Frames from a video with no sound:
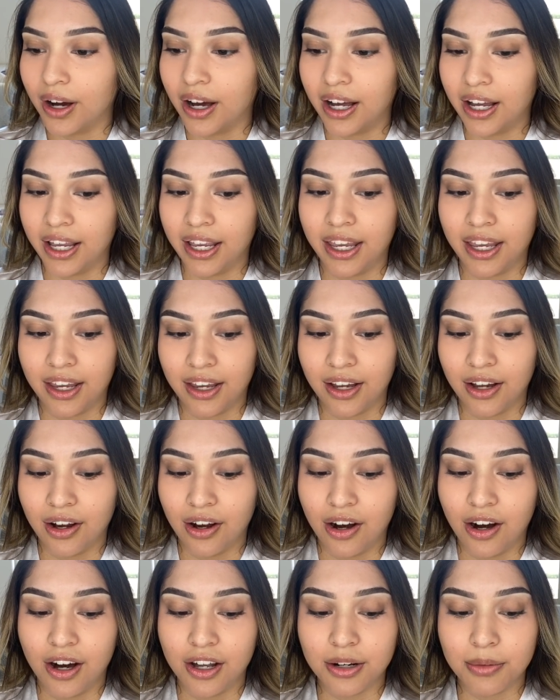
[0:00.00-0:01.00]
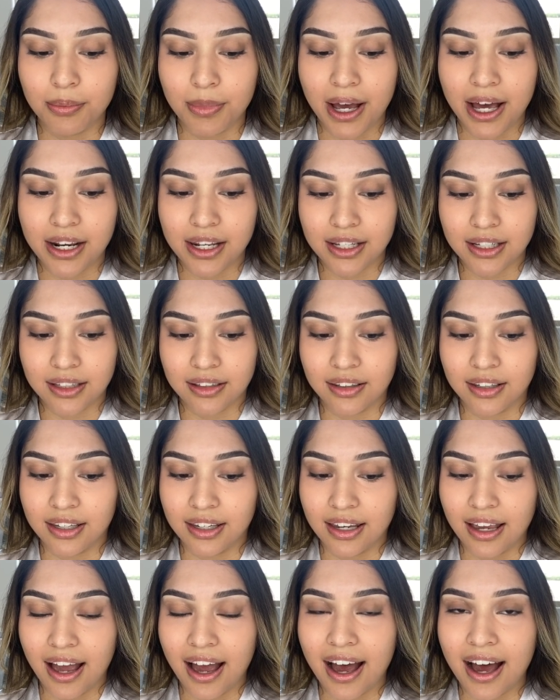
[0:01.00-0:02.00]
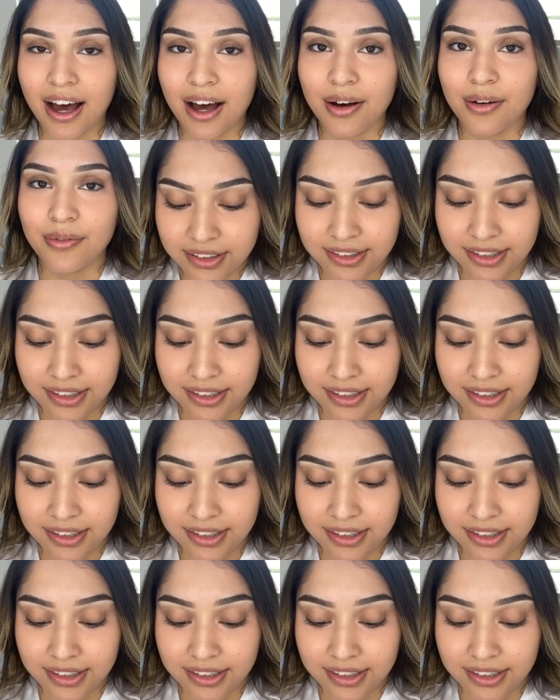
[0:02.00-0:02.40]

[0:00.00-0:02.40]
I automatically have